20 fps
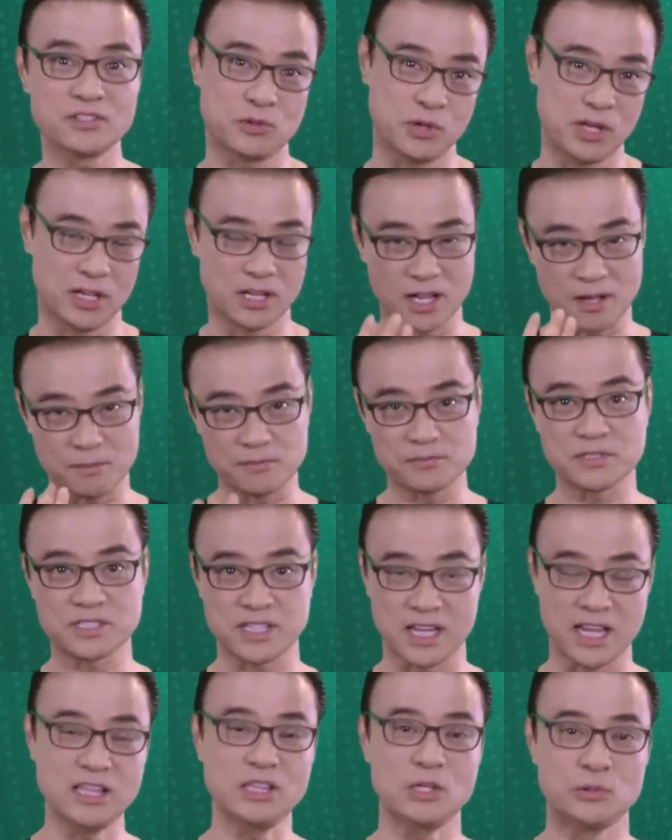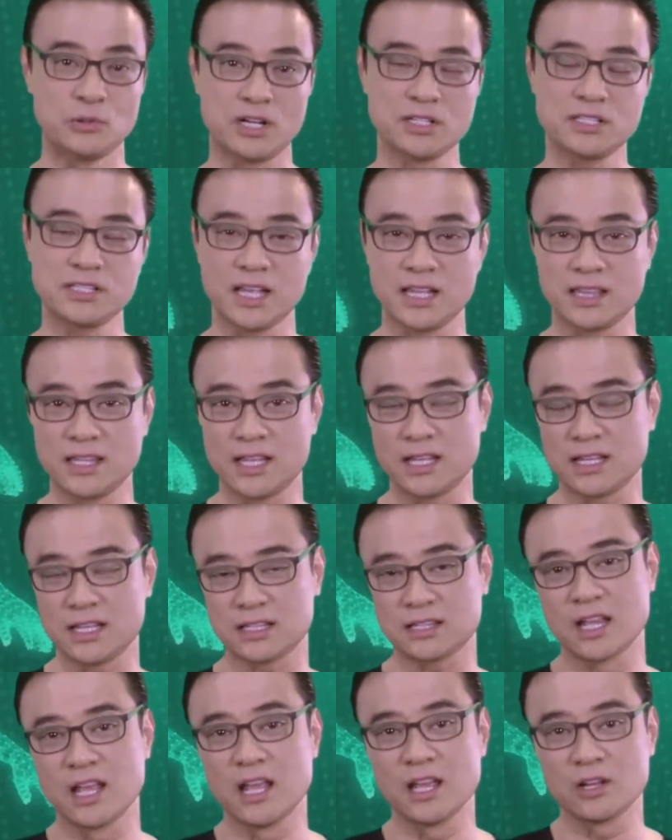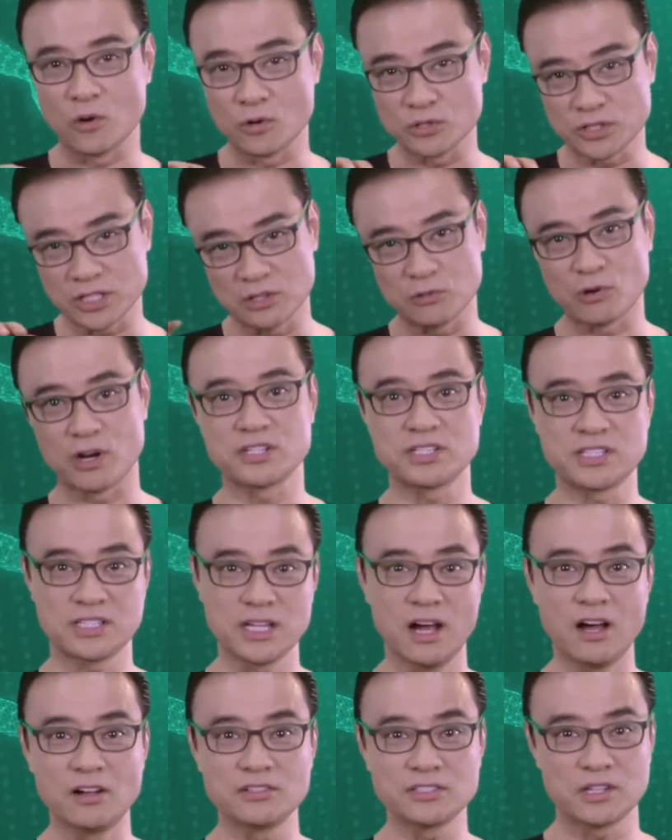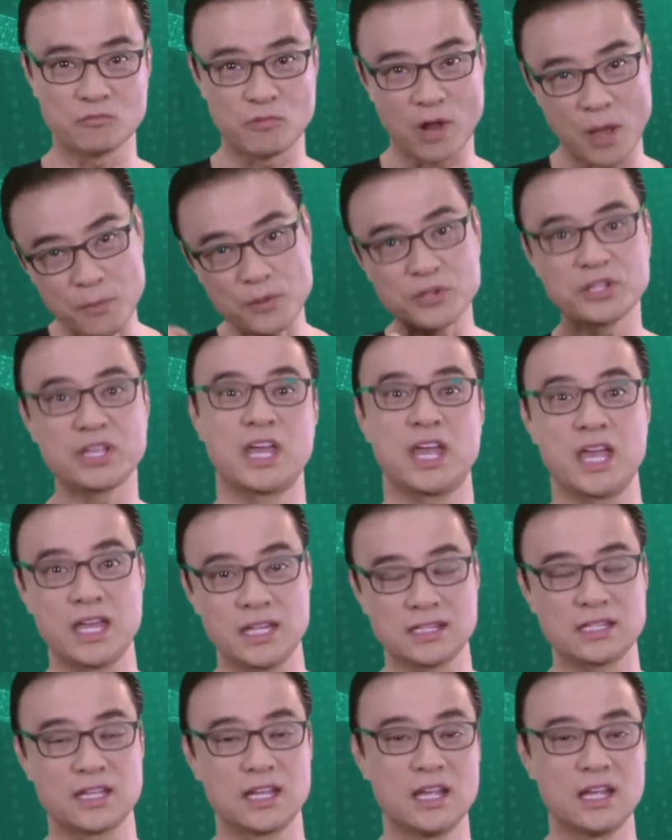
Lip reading: so it comes into us and then it goes into our cells and replicate,